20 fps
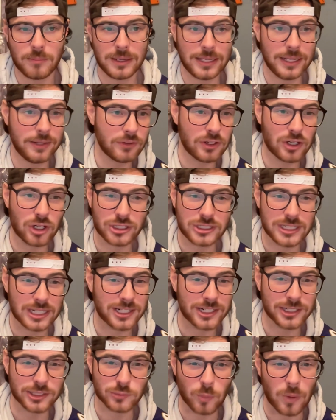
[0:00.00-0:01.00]
Even
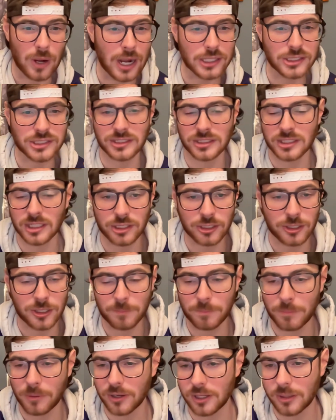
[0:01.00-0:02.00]
Ardarius Washington, you
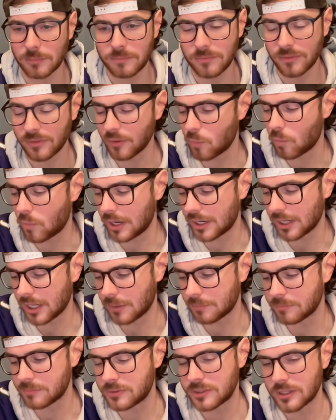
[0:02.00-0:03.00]
could put it in the
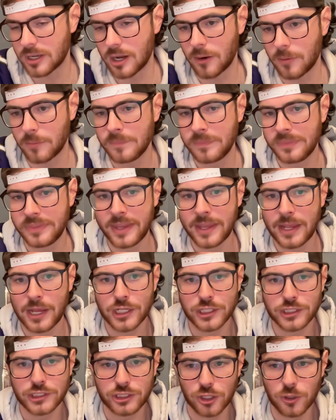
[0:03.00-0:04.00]
one-up. So
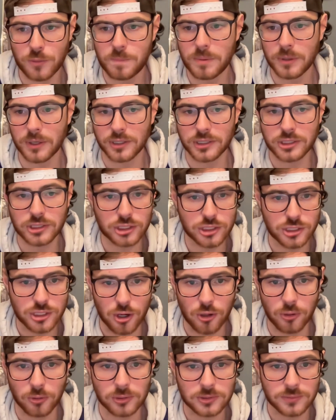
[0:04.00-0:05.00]
super
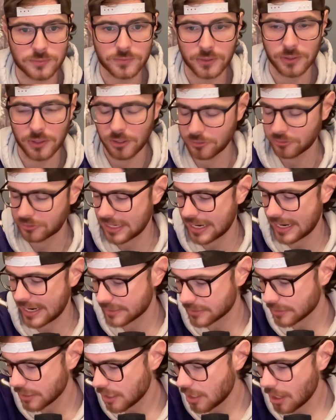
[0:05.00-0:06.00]
stoked for those guys.